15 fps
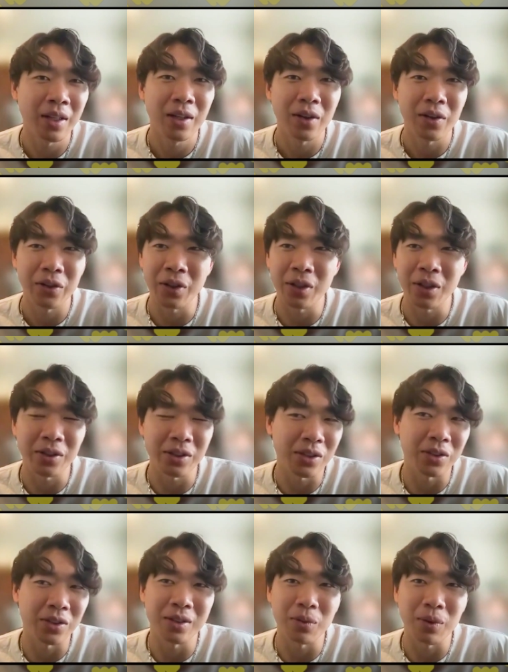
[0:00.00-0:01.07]
You can also
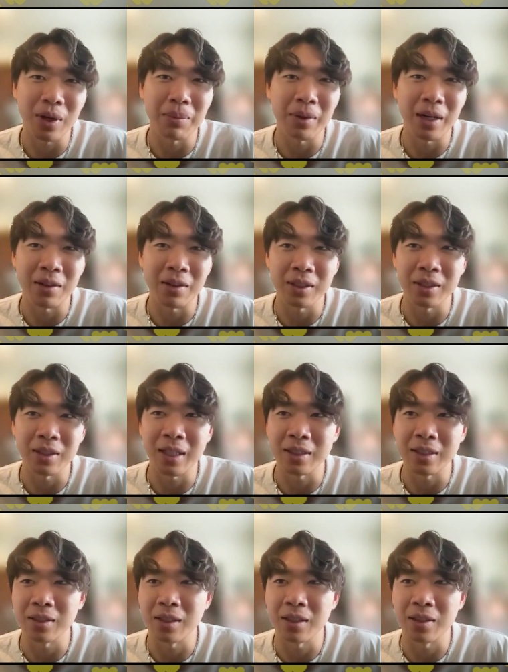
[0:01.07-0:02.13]
use the web browser. That's
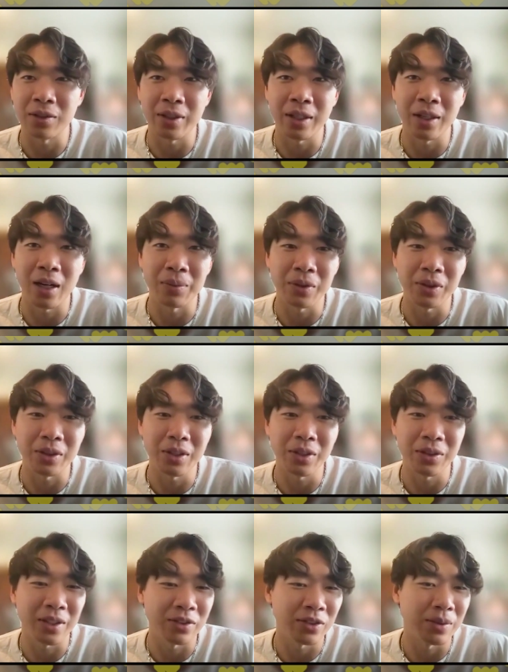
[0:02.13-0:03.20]
another great option too. It
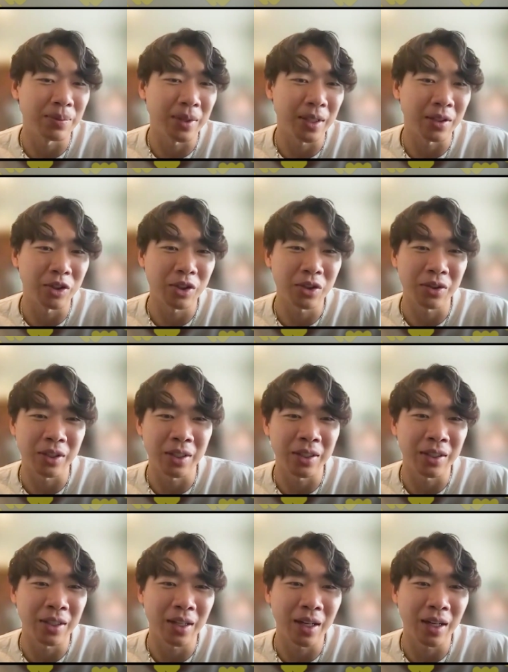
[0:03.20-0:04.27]
gives you a bigger screen,
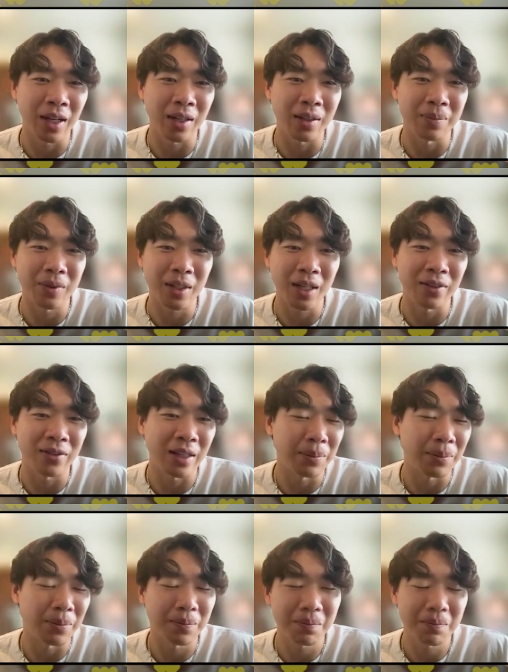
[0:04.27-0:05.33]
kind of like,
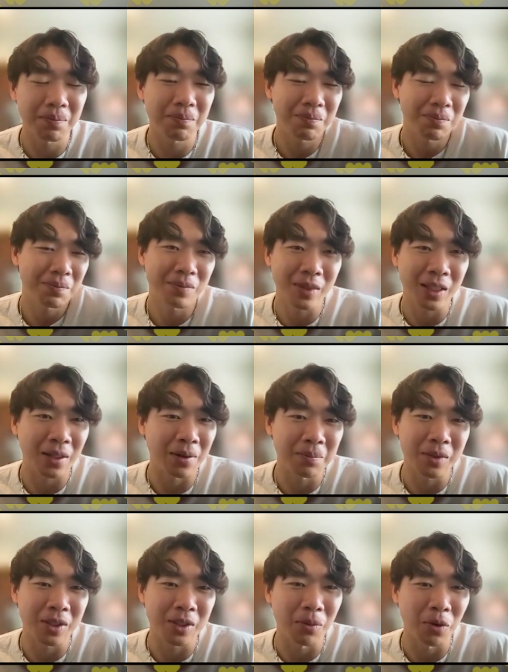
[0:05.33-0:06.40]

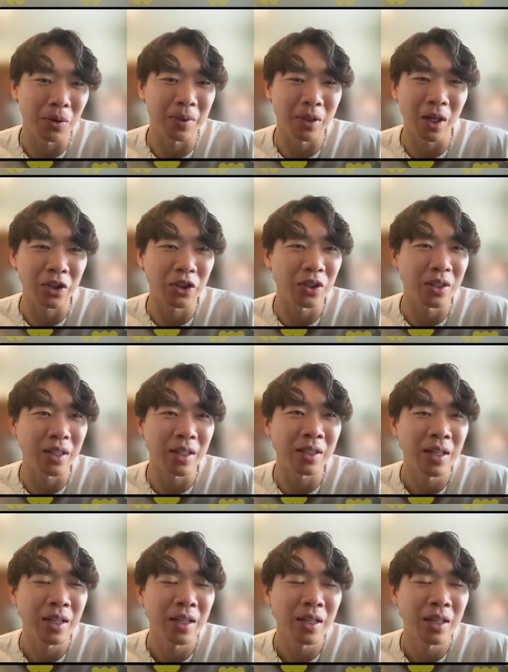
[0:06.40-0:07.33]
just more production there.